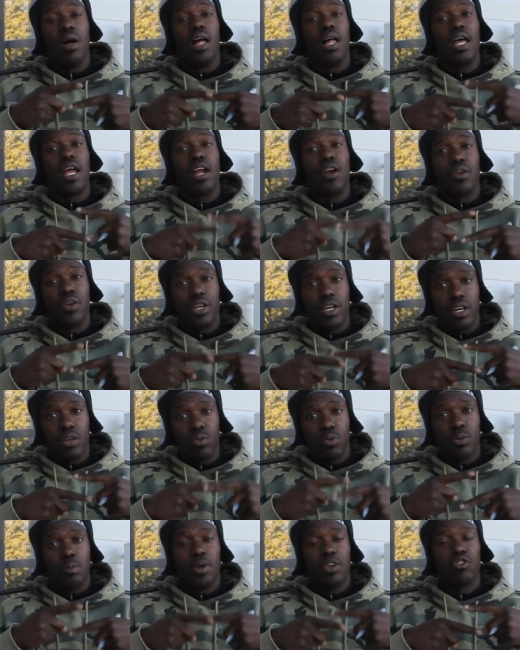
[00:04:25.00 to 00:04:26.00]
area
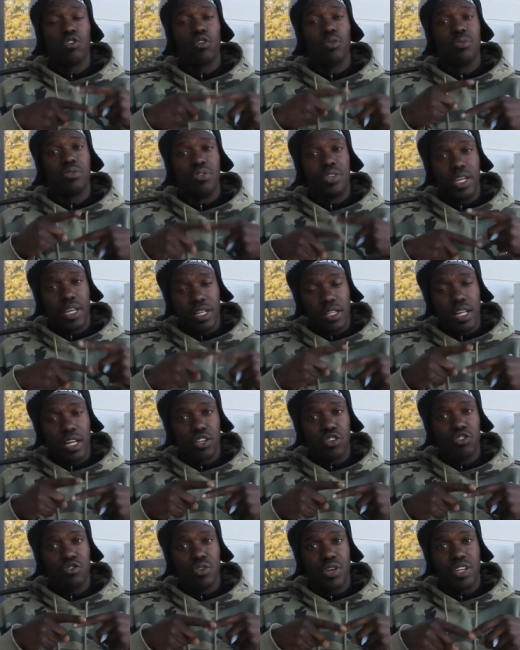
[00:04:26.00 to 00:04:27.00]
where muscle groups are taking a lot
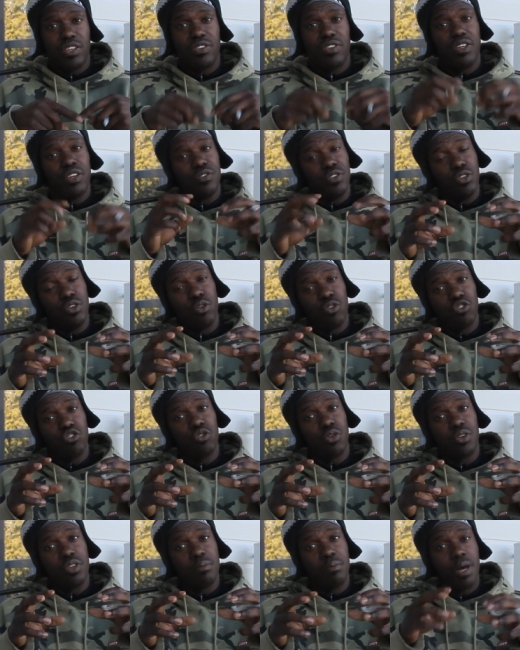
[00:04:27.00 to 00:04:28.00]
of stress, that if you don't
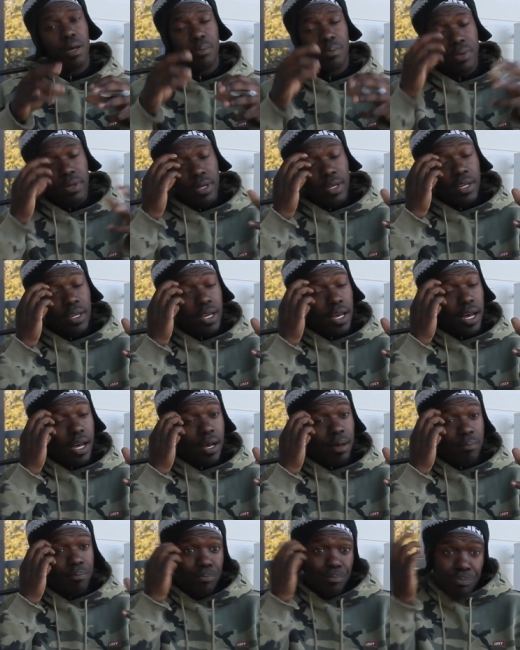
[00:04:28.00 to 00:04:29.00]
shore them up,
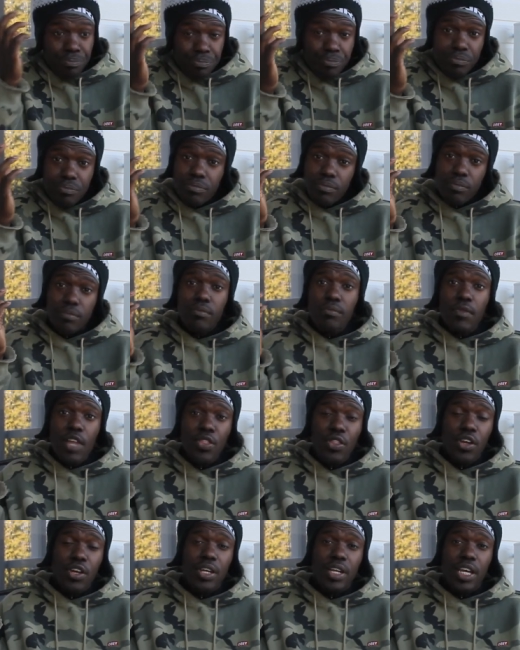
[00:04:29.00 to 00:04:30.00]

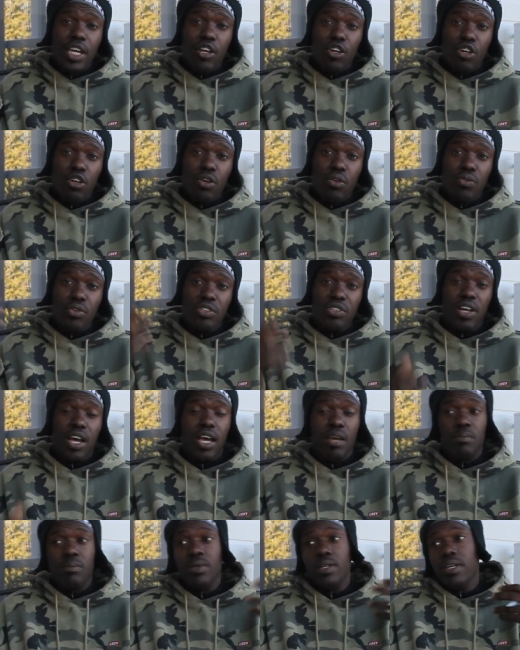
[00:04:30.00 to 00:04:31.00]
they're going to get hurt over
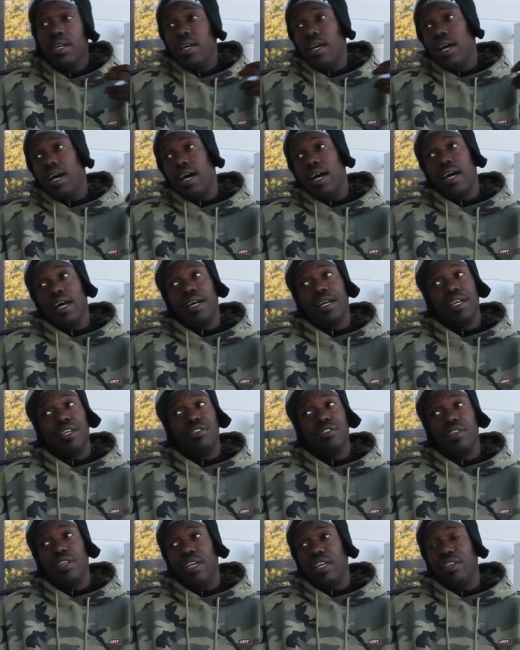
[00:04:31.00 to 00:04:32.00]
time.
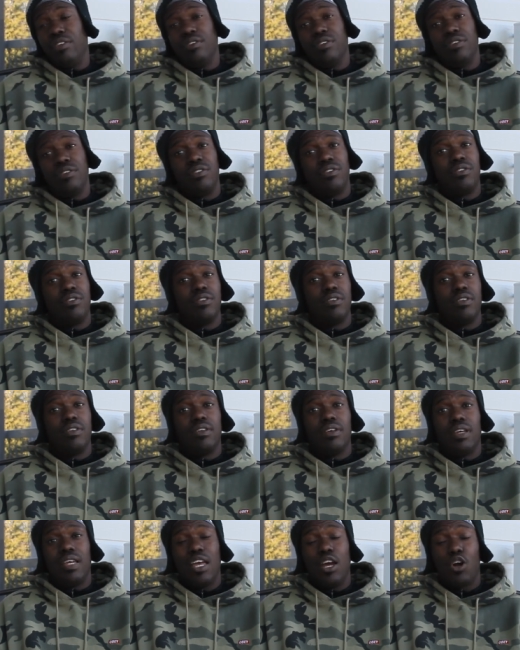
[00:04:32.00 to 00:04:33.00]

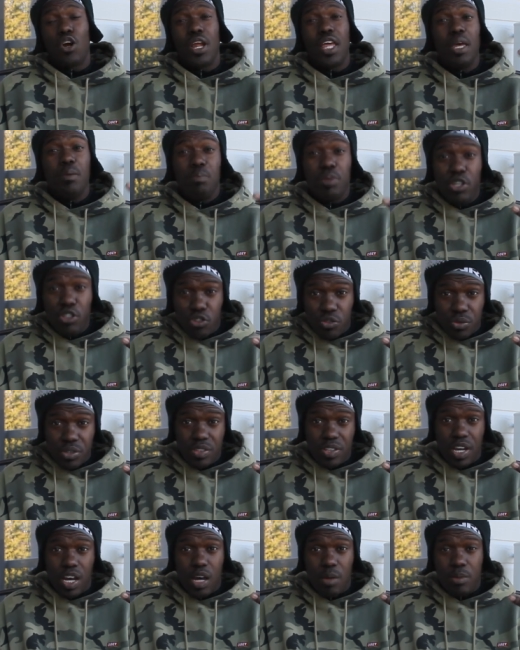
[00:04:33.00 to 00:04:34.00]
Our hip injuries
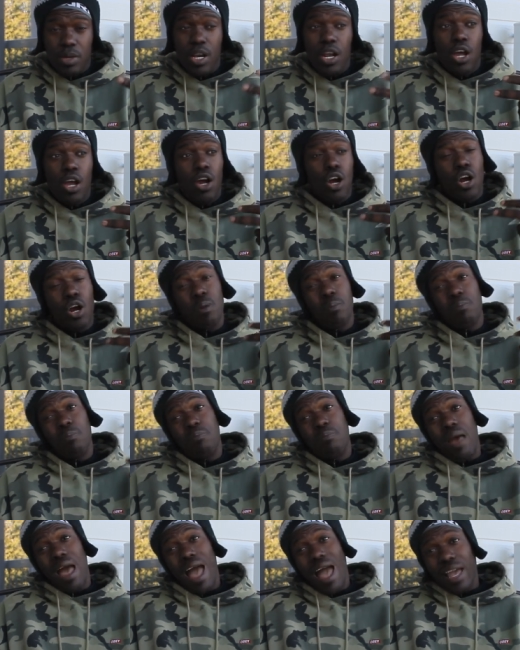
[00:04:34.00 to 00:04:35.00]
common, our
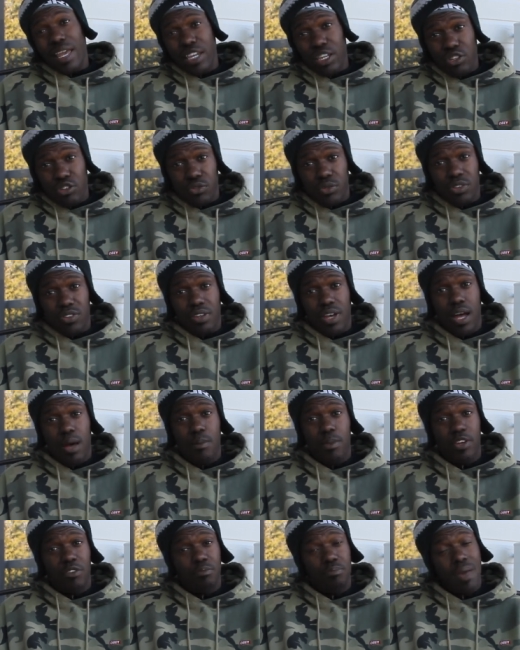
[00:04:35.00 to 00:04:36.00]
back injuries
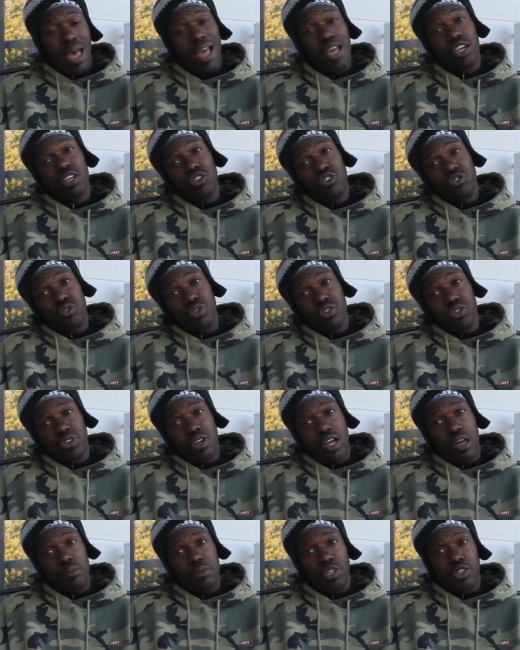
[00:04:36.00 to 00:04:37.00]
common. If back injuries are
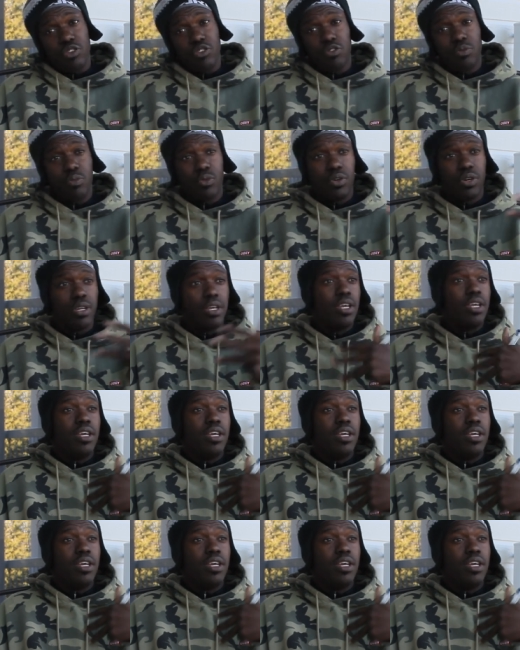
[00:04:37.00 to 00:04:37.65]
common in your sport,